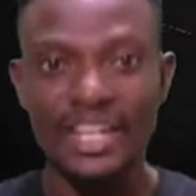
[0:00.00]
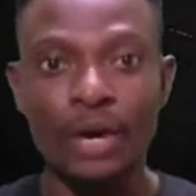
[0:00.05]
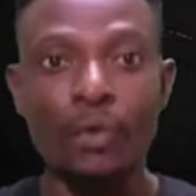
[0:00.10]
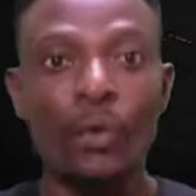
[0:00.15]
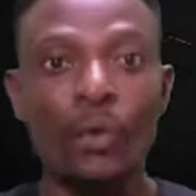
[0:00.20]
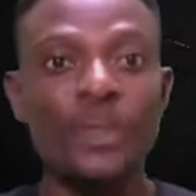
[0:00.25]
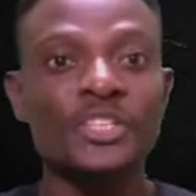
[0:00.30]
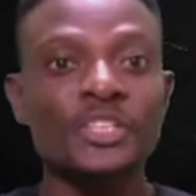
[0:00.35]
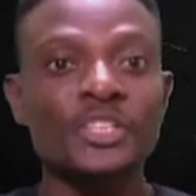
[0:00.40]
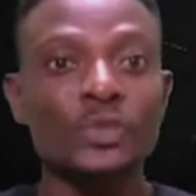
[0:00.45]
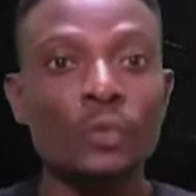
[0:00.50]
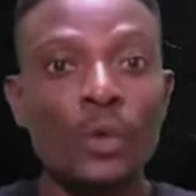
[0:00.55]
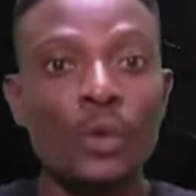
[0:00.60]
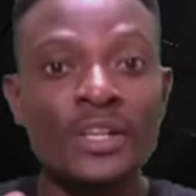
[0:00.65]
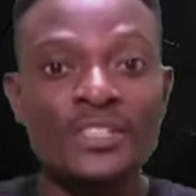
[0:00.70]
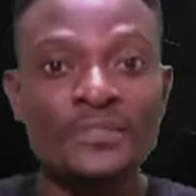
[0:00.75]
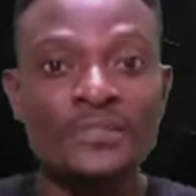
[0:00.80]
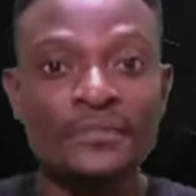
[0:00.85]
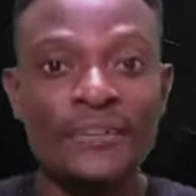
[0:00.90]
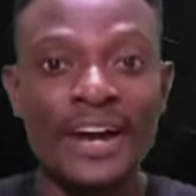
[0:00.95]
Now, question
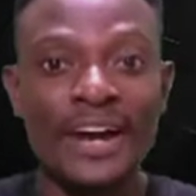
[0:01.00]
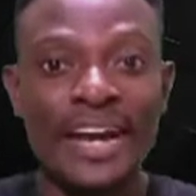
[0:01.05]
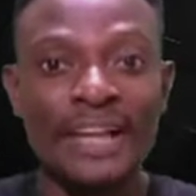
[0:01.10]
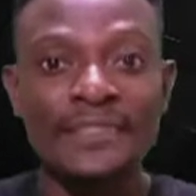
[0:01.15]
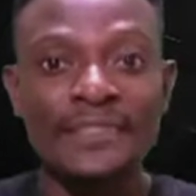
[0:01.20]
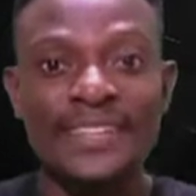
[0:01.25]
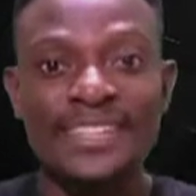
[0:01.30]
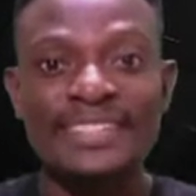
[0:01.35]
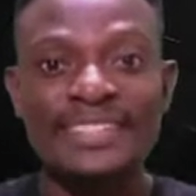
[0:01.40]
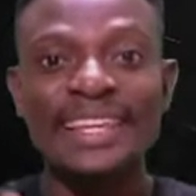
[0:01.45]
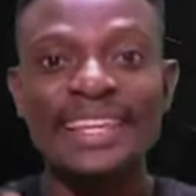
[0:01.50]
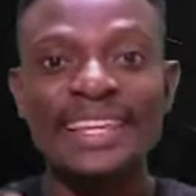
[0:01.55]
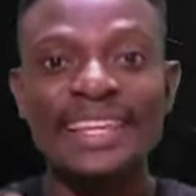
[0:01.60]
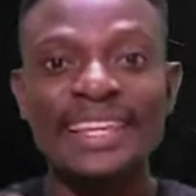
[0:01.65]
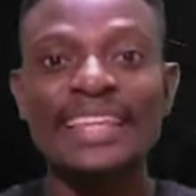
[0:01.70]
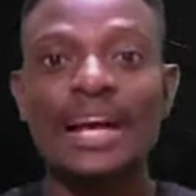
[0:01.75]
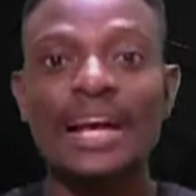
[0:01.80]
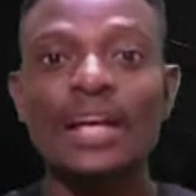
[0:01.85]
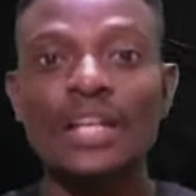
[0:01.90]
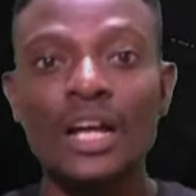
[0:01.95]
1 to 5 is
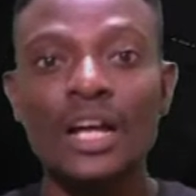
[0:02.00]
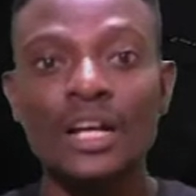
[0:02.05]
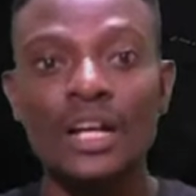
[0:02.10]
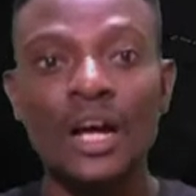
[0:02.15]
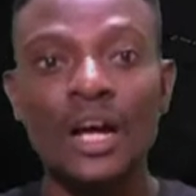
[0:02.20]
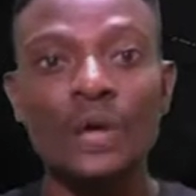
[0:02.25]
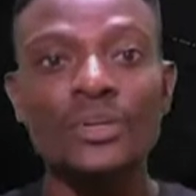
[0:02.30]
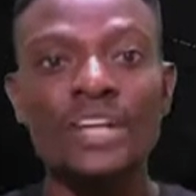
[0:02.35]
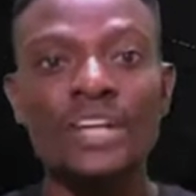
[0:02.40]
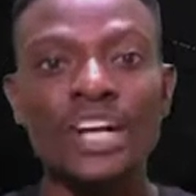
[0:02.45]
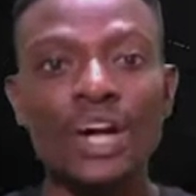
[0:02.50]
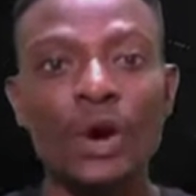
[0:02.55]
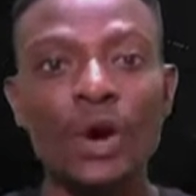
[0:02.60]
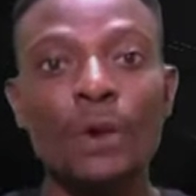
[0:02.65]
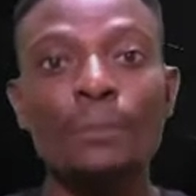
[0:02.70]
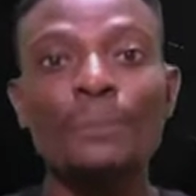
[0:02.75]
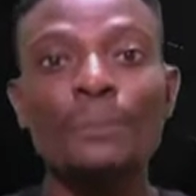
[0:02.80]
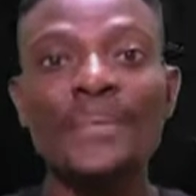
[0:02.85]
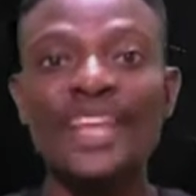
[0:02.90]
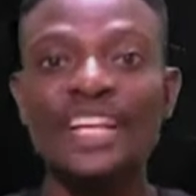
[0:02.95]
centered around a
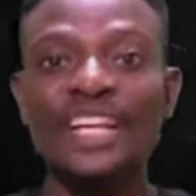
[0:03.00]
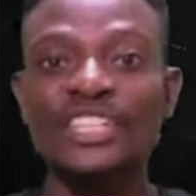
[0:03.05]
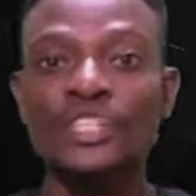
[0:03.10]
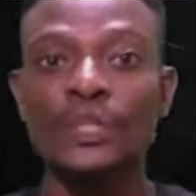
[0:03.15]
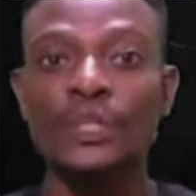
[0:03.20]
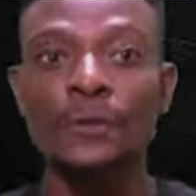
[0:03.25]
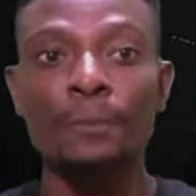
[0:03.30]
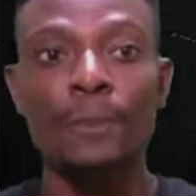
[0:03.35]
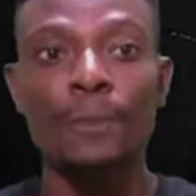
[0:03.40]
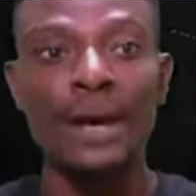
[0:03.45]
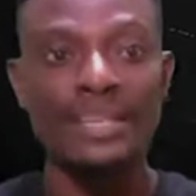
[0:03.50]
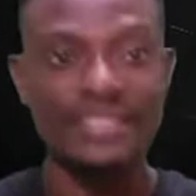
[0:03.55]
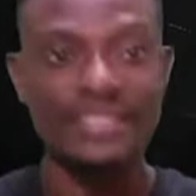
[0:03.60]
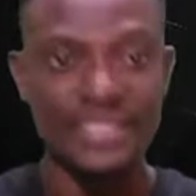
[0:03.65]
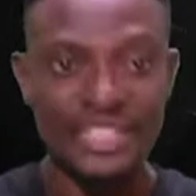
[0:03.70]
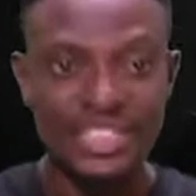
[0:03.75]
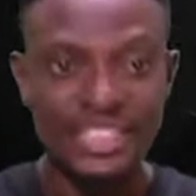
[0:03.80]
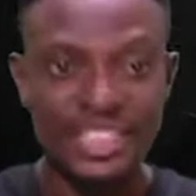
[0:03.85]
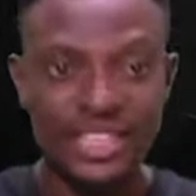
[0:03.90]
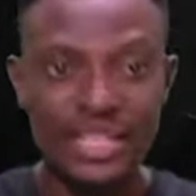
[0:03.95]
comprehension
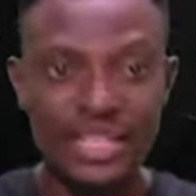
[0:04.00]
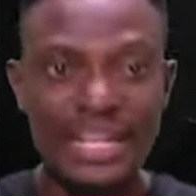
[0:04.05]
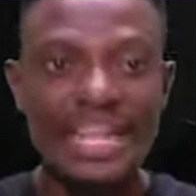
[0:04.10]
passage.